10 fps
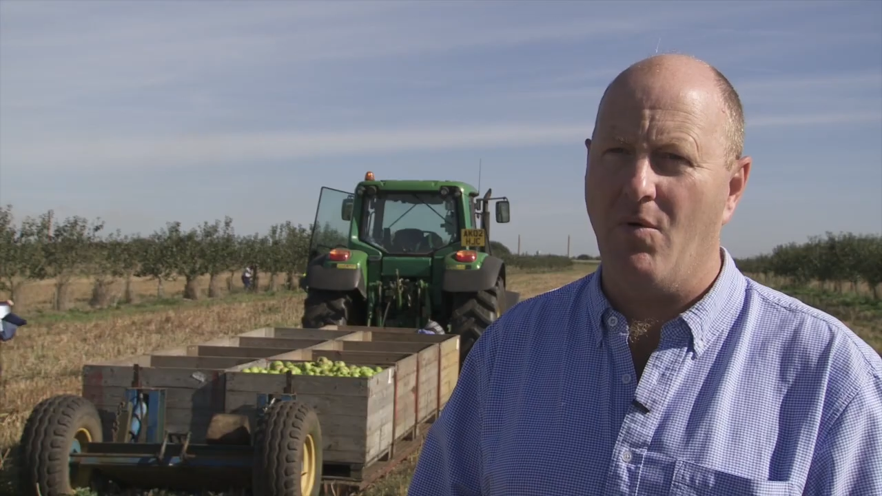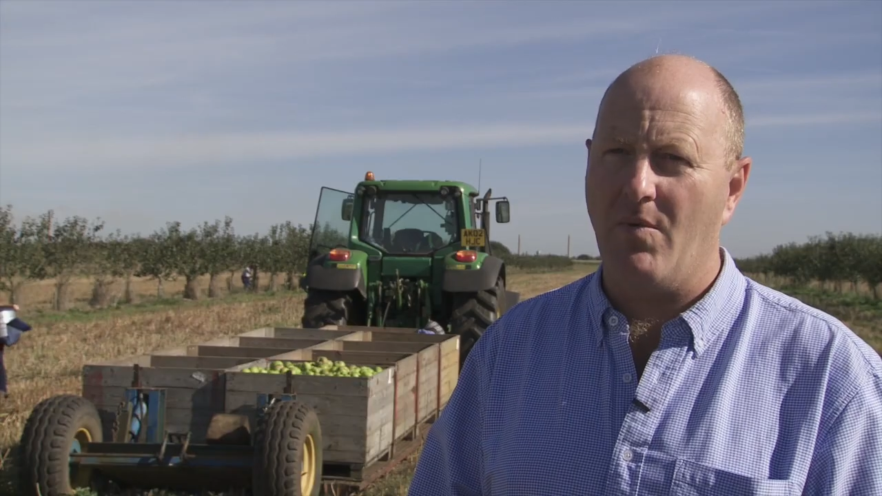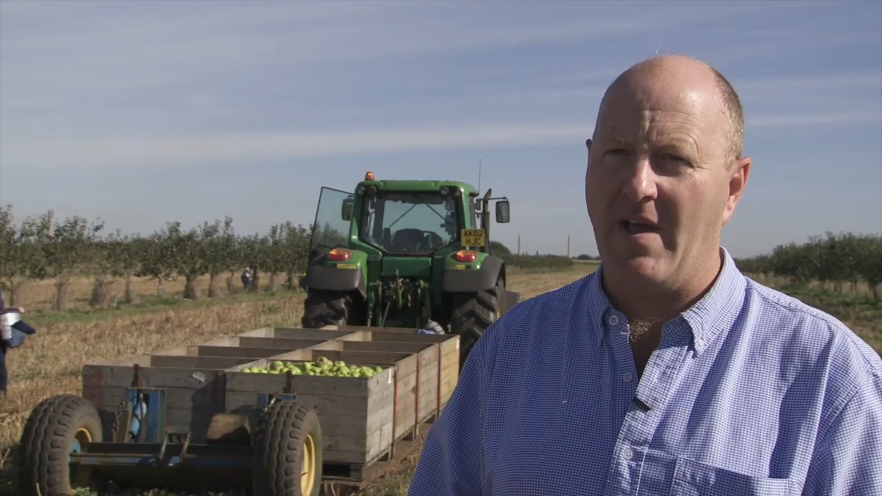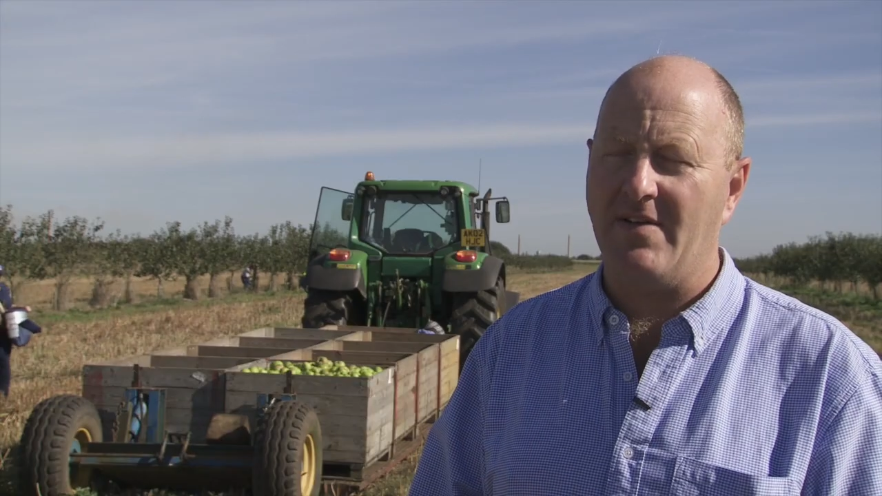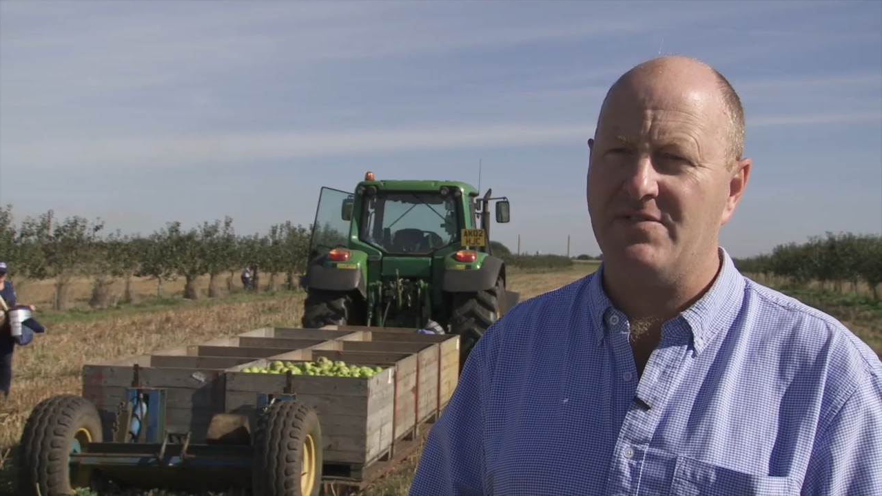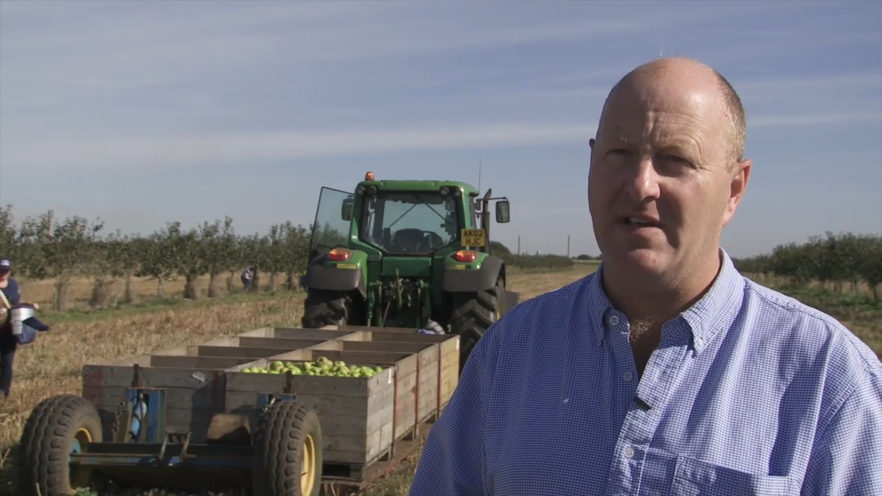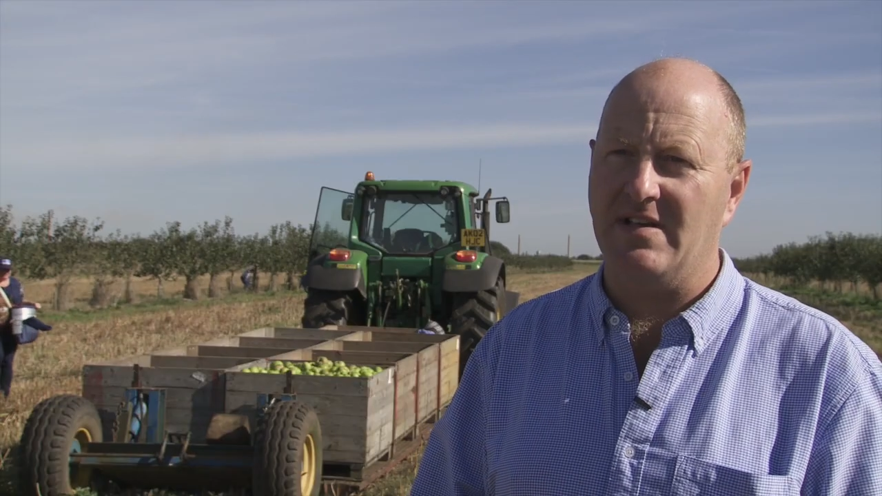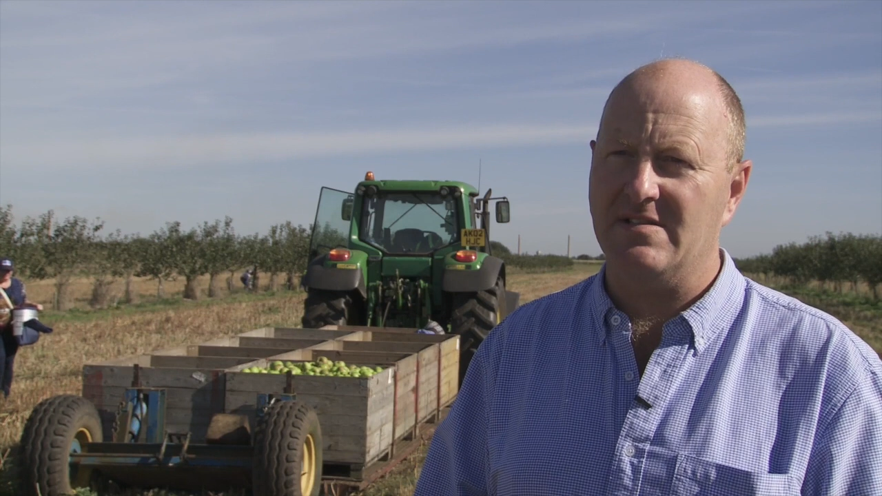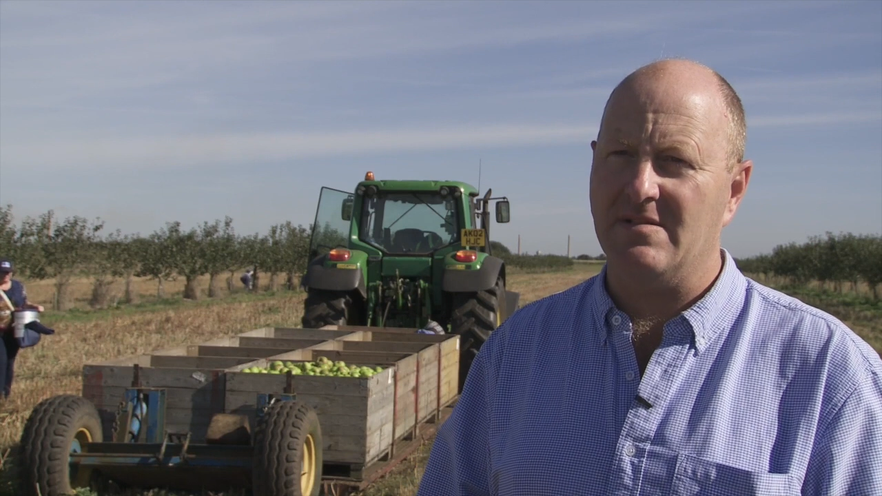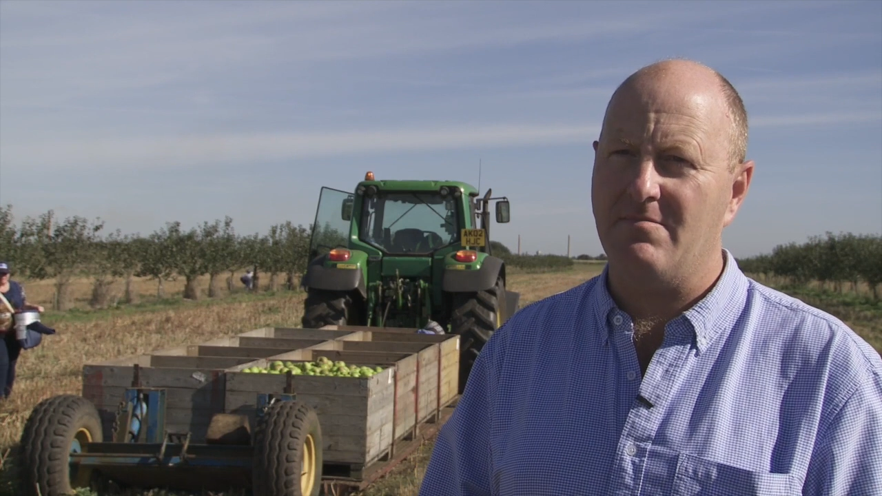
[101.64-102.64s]
what we have
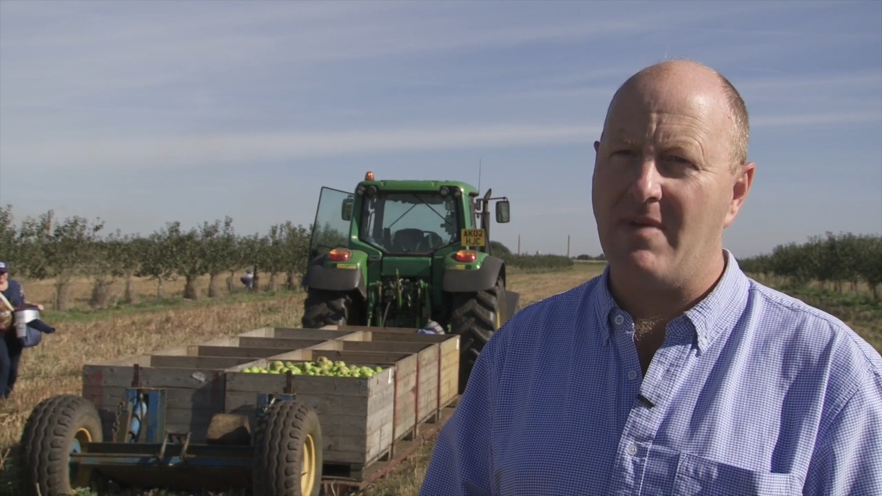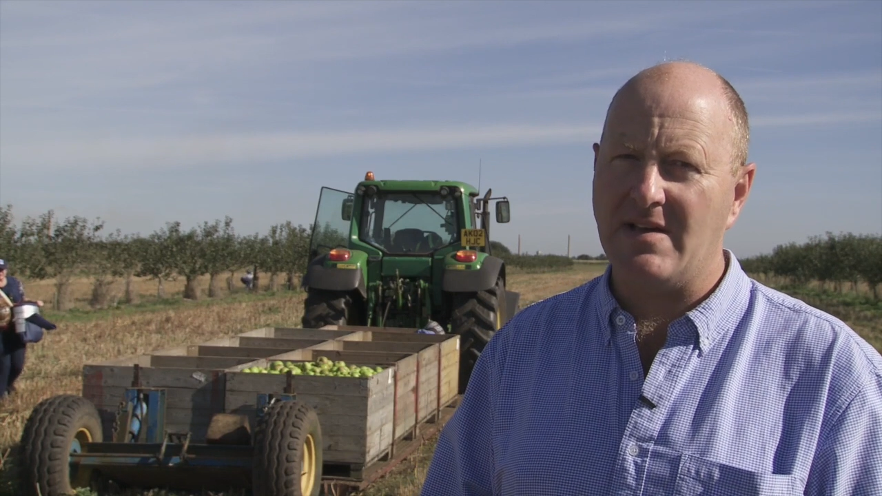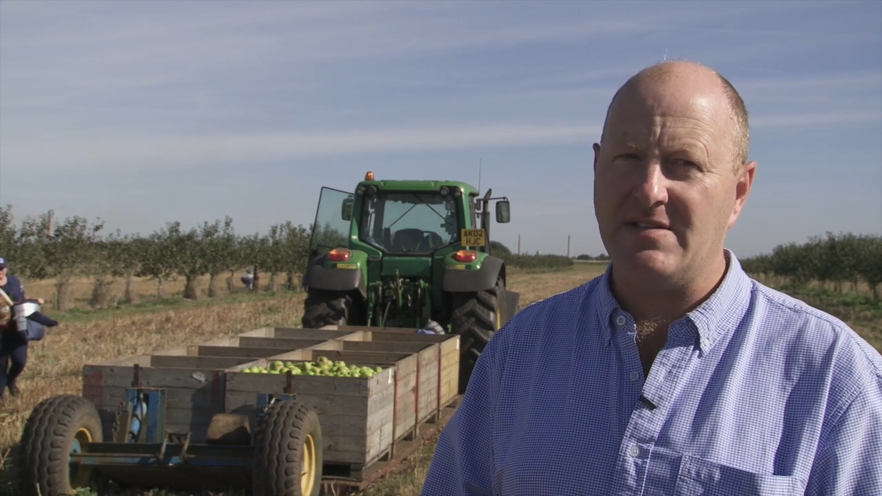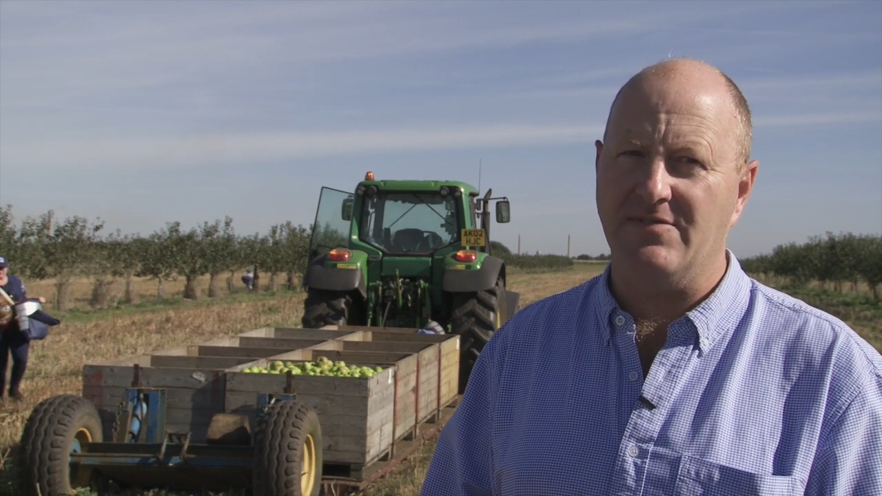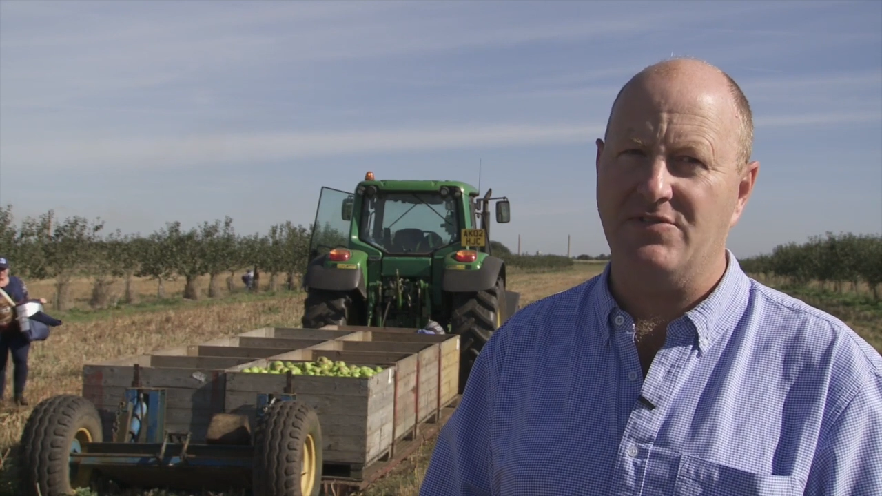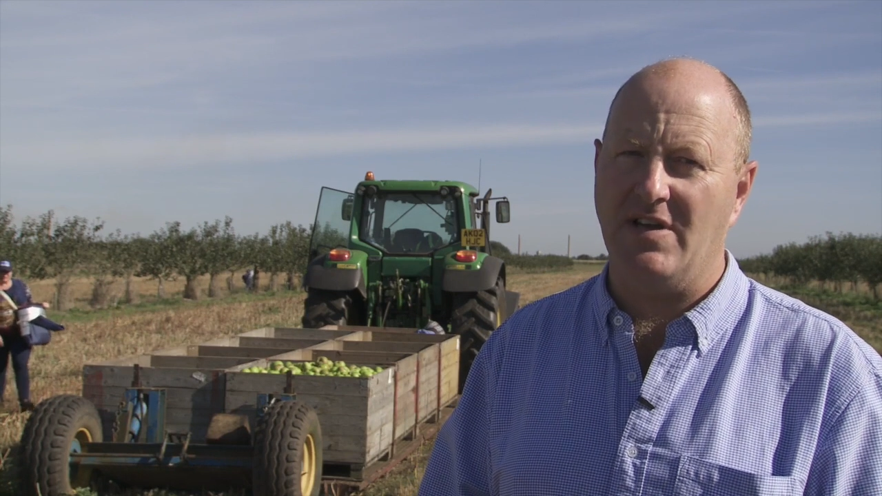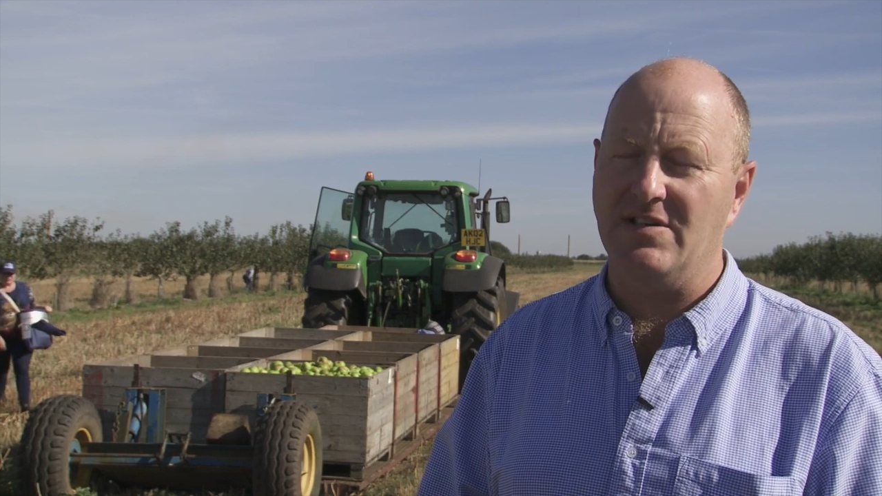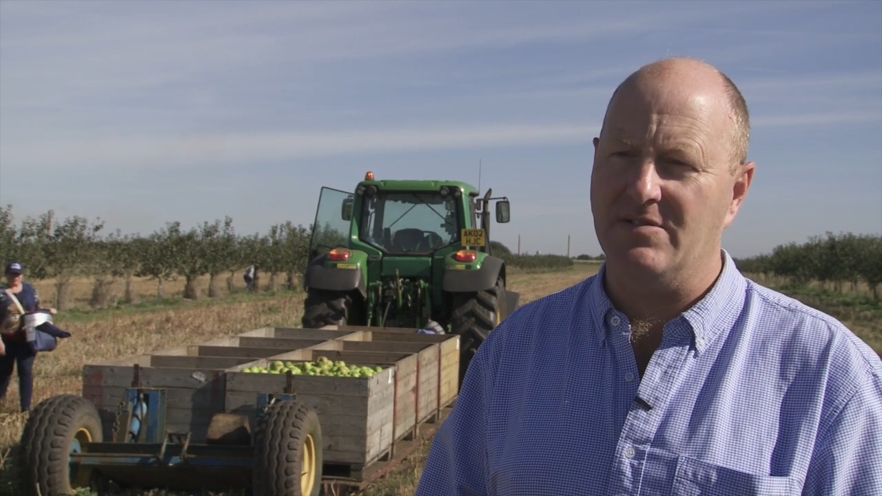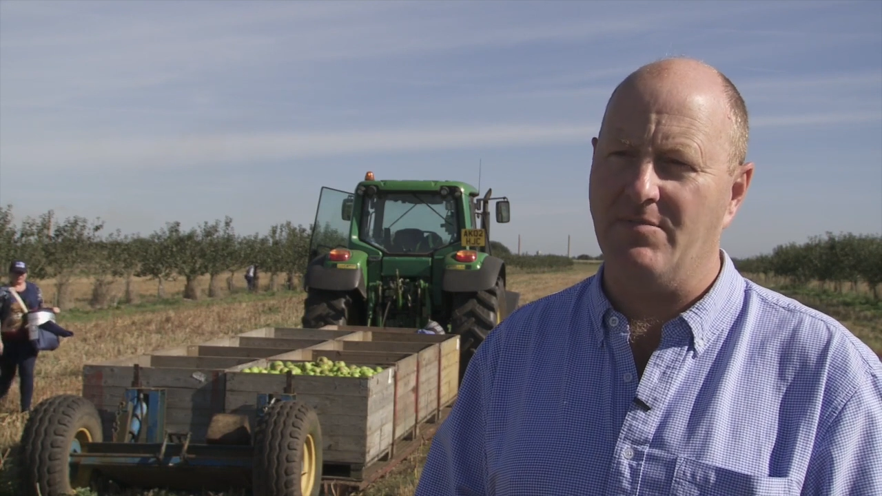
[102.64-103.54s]
seen is a massive change